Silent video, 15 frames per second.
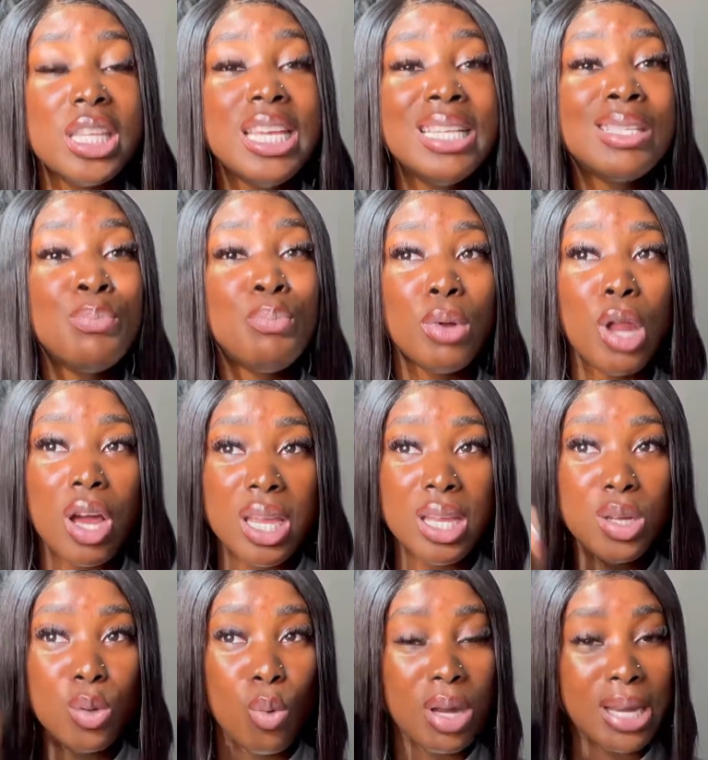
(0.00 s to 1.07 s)
it's
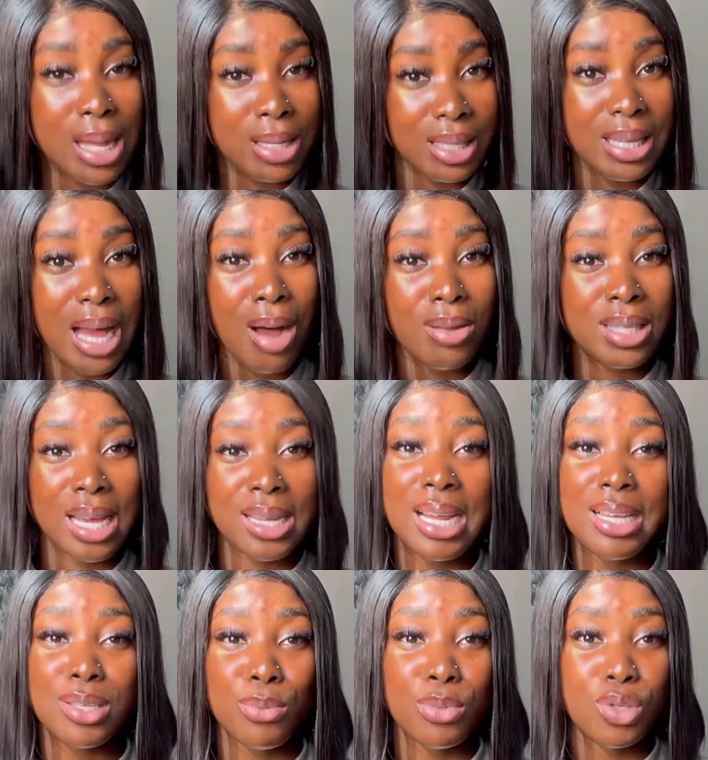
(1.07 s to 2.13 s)
blocking the one that is outside
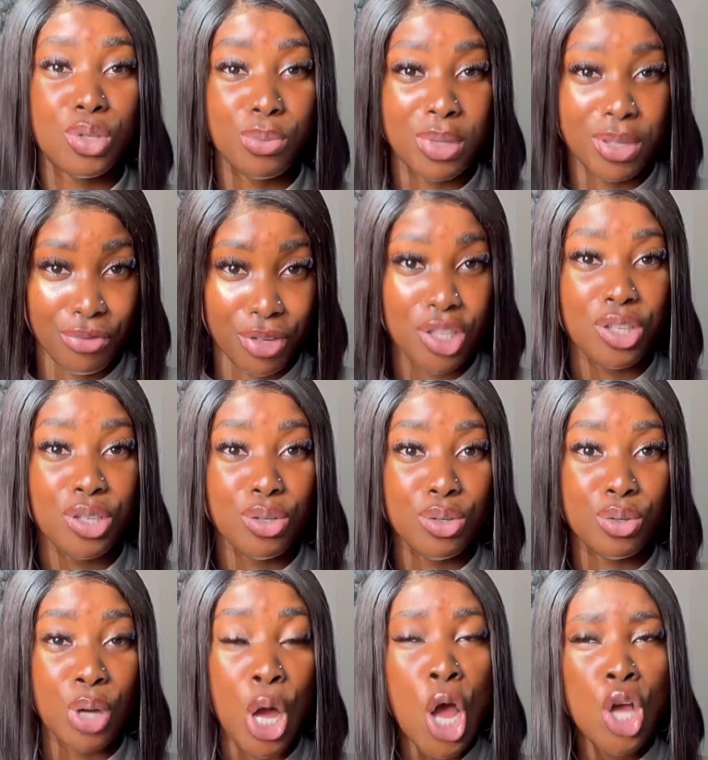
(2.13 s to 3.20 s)
that's supposed to be reaching
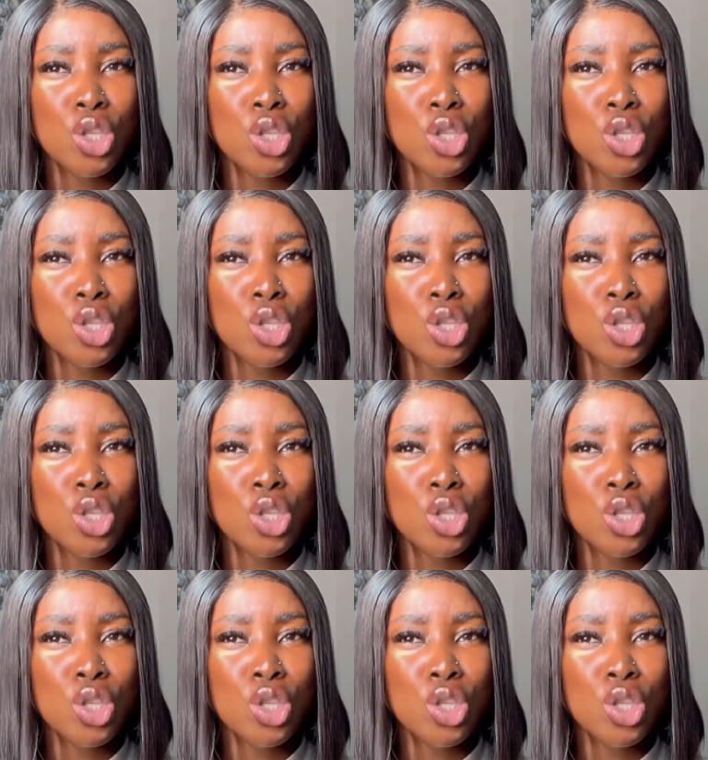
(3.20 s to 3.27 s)
you.